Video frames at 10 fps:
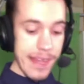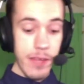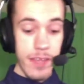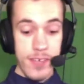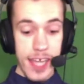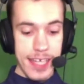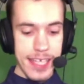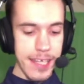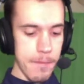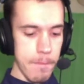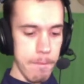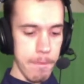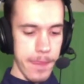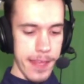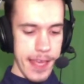we've got here,
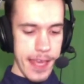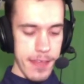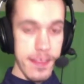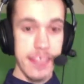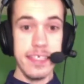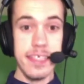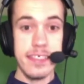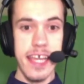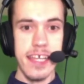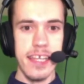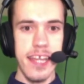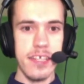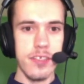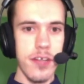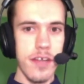this is a
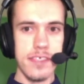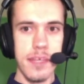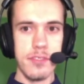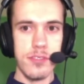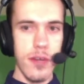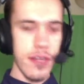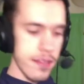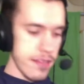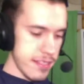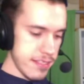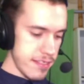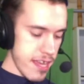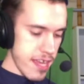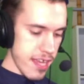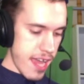connector of some sort. This
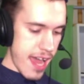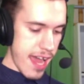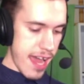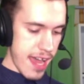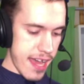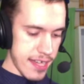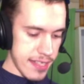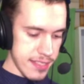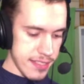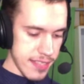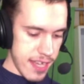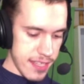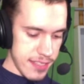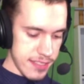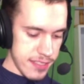thing has,
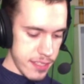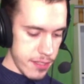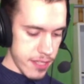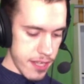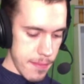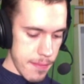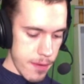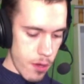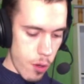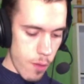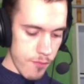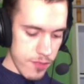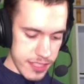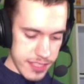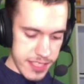as you can
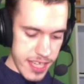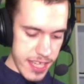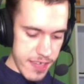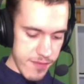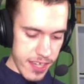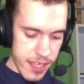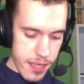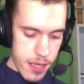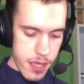hopefully see, if I